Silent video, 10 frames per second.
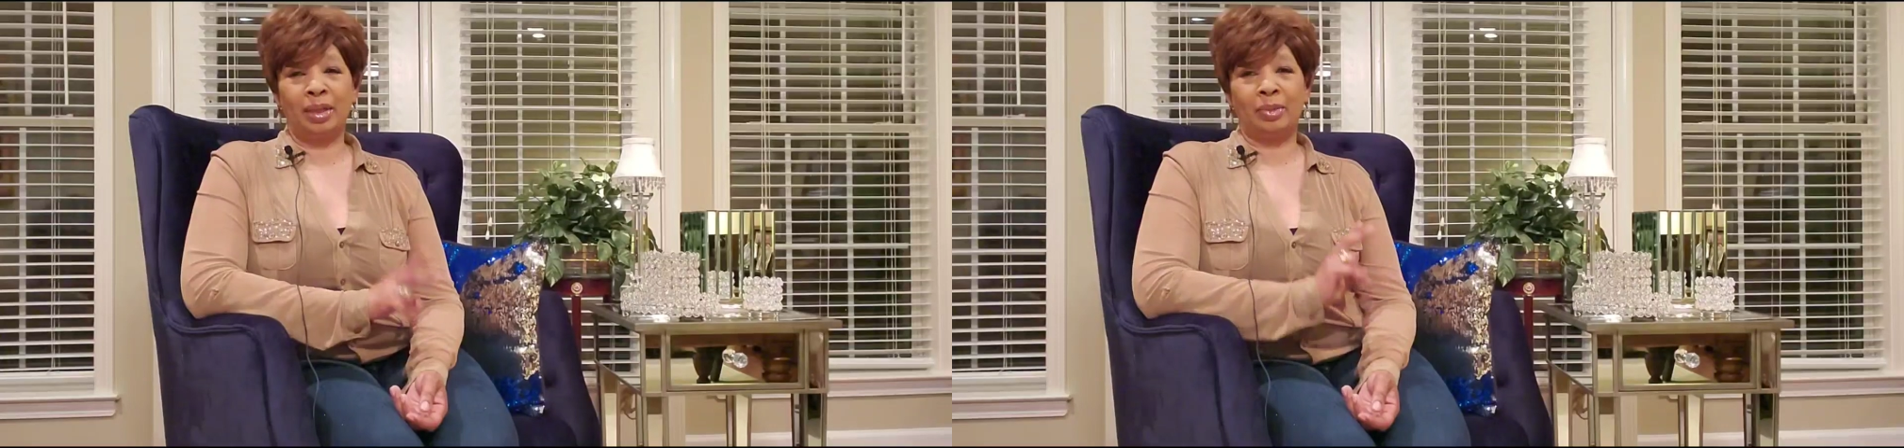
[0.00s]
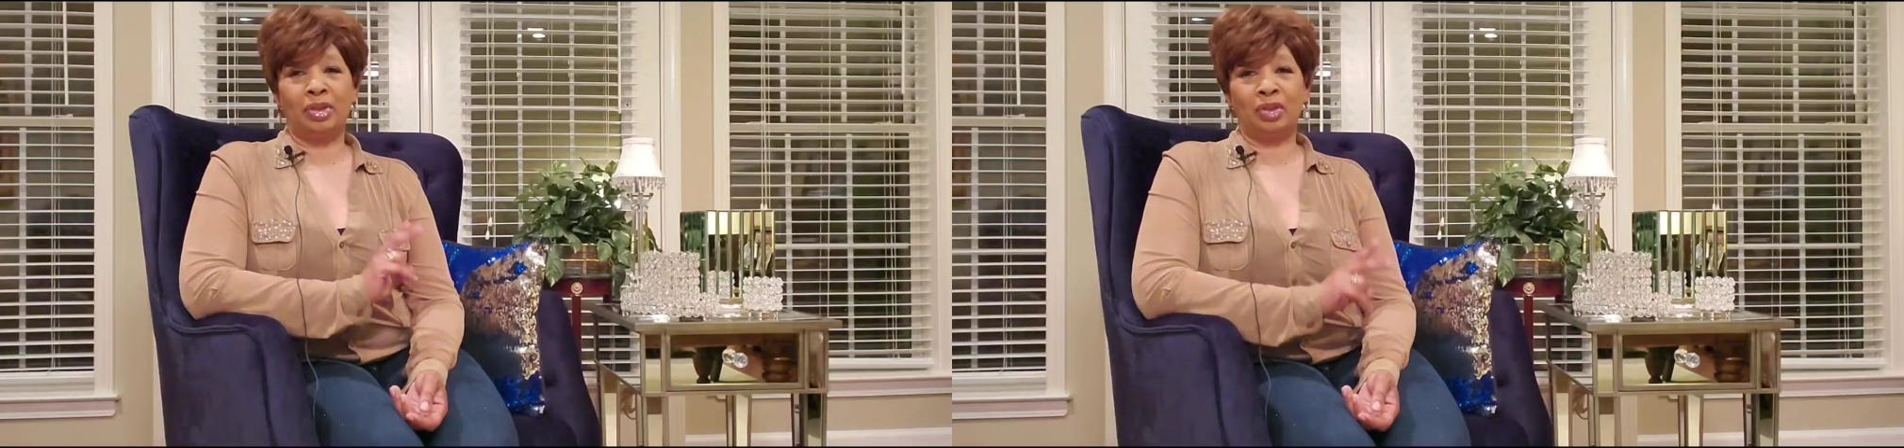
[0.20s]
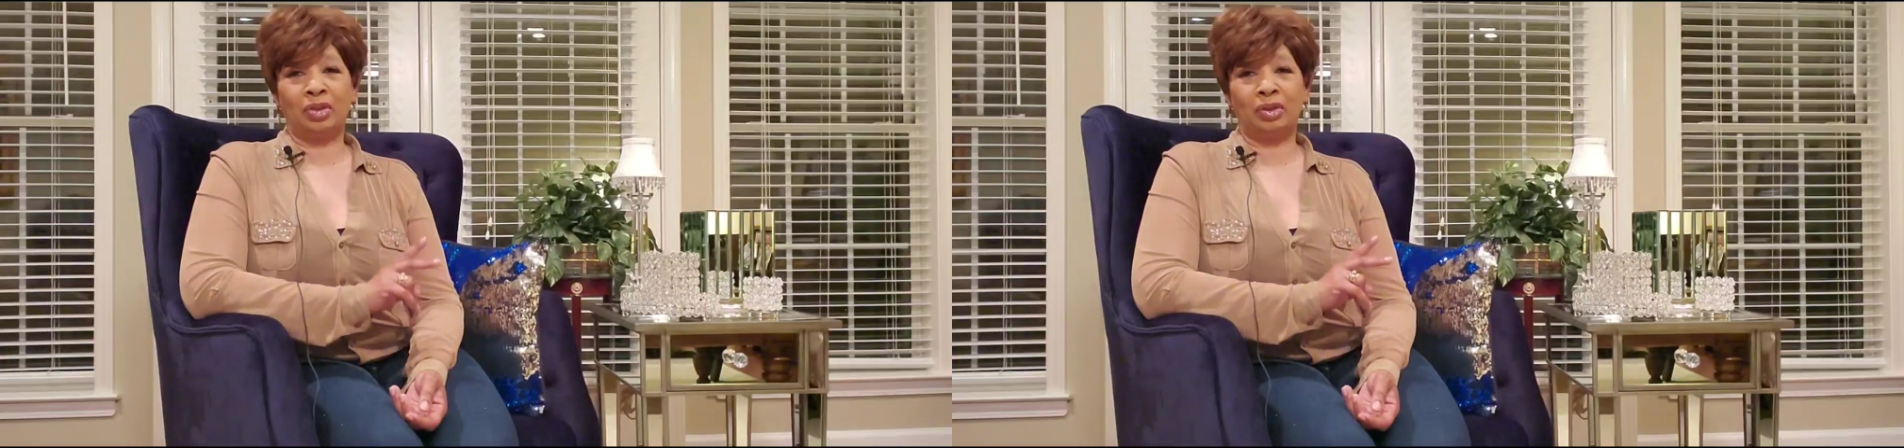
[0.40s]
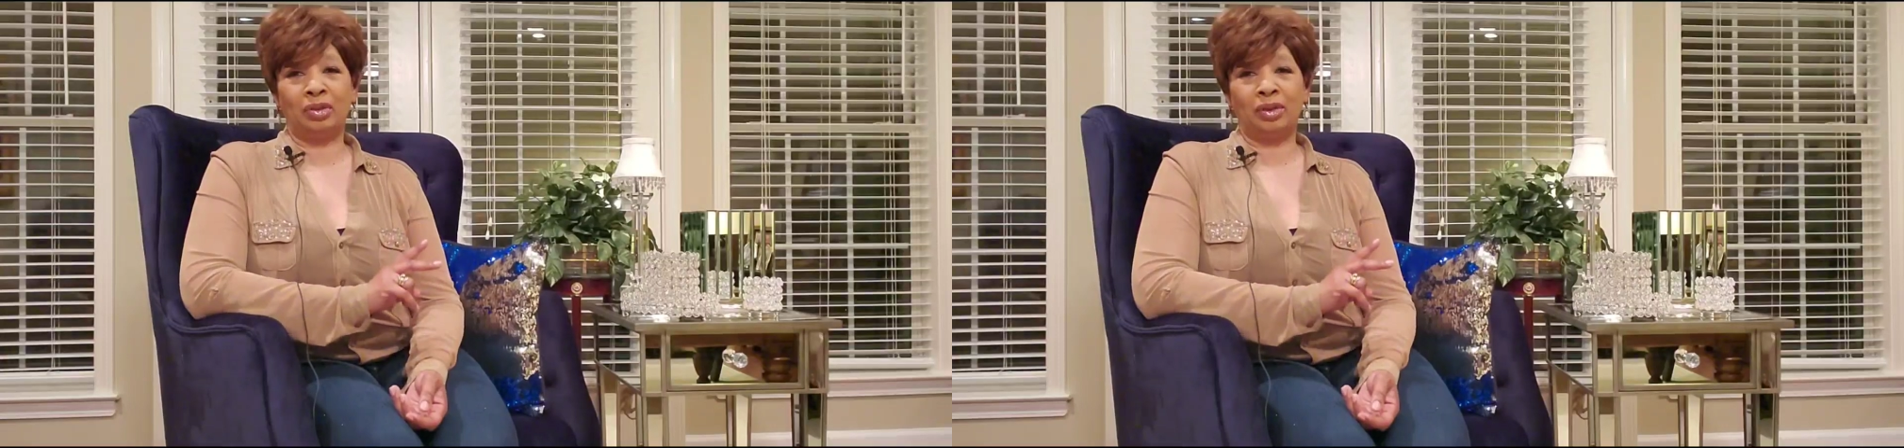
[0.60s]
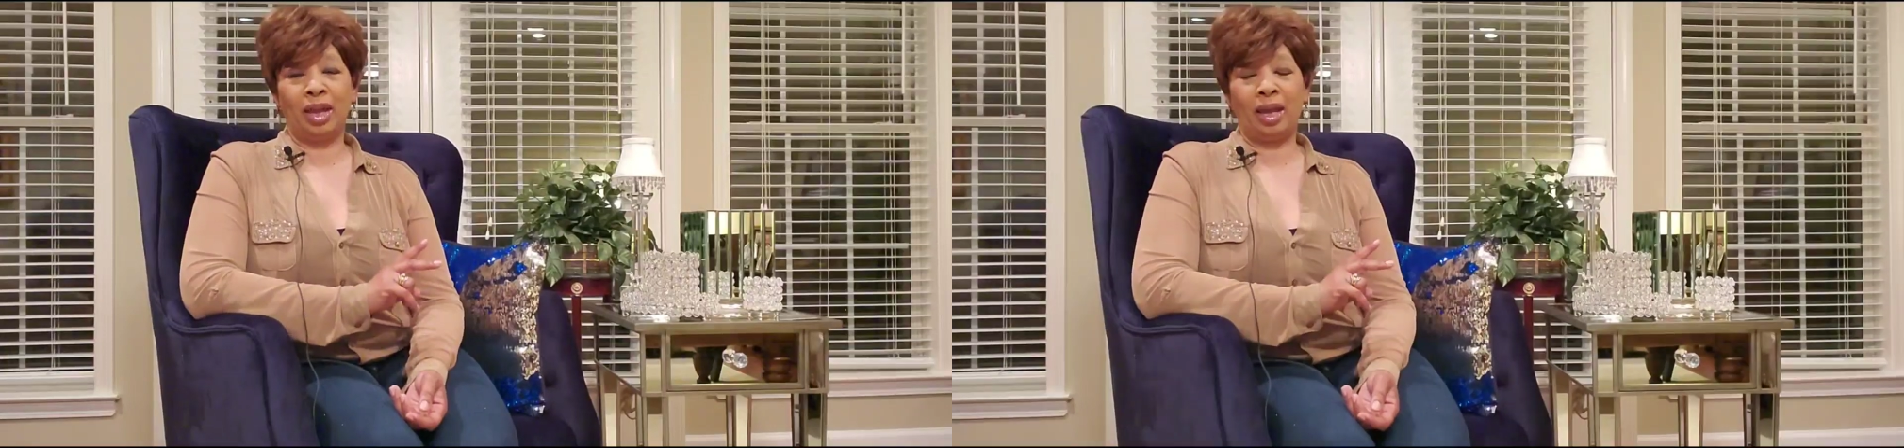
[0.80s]
I'm gonna show
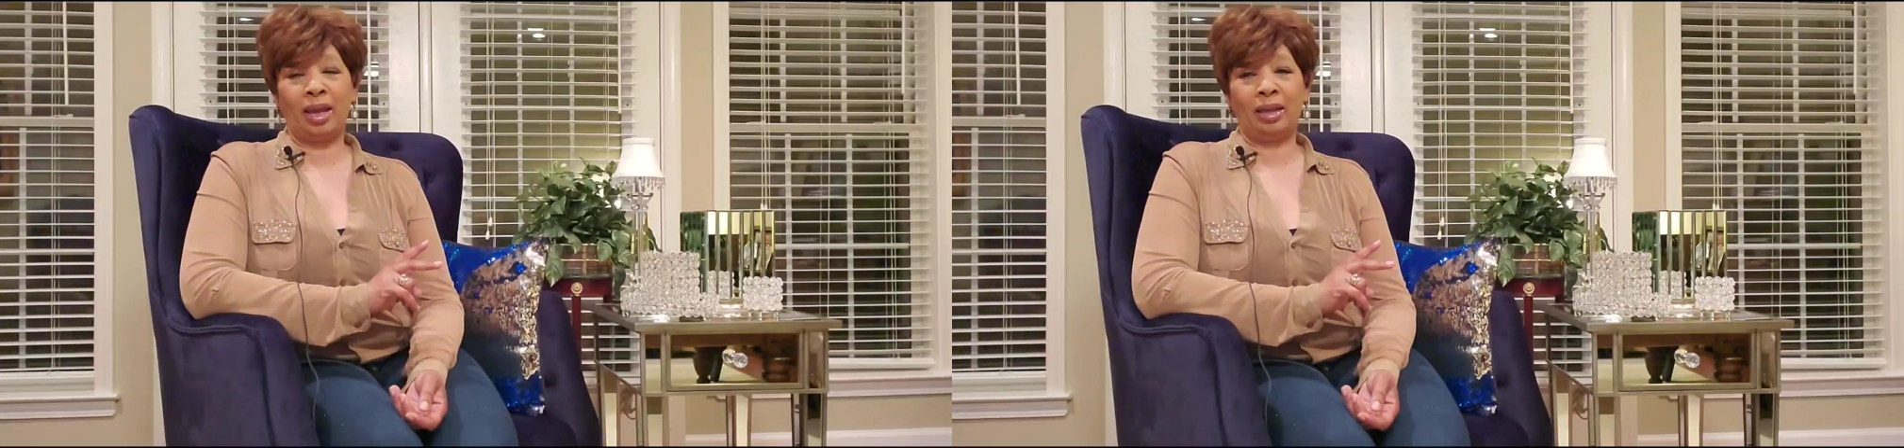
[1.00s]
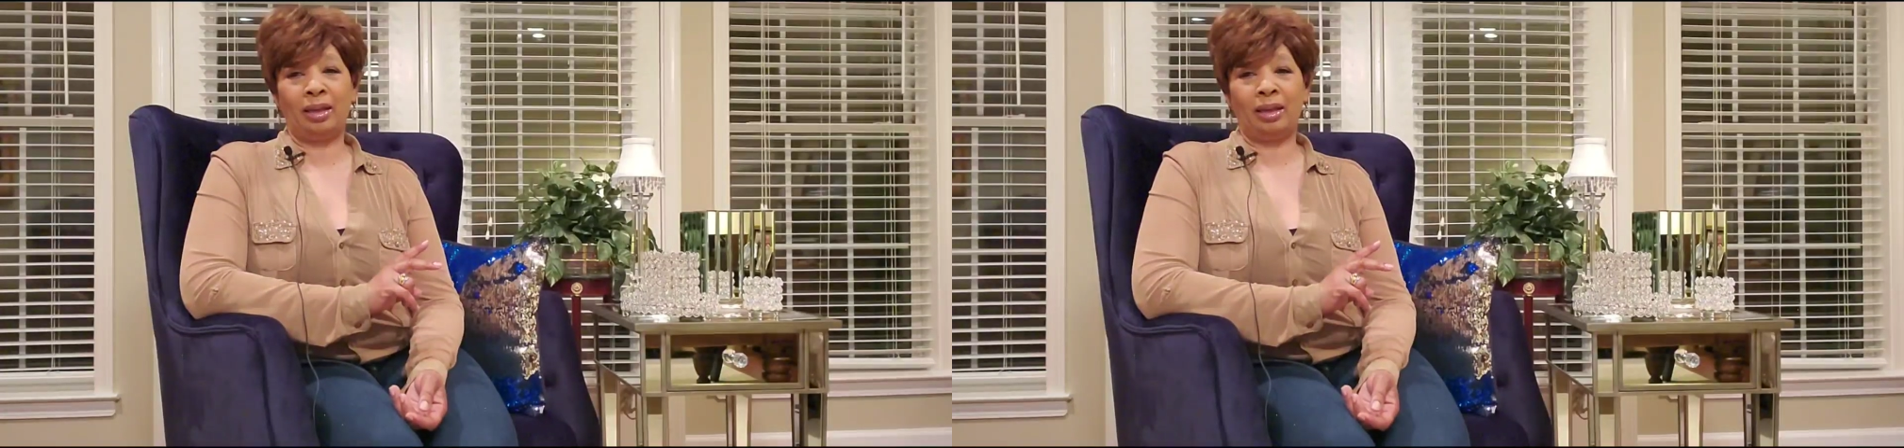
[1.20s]
you that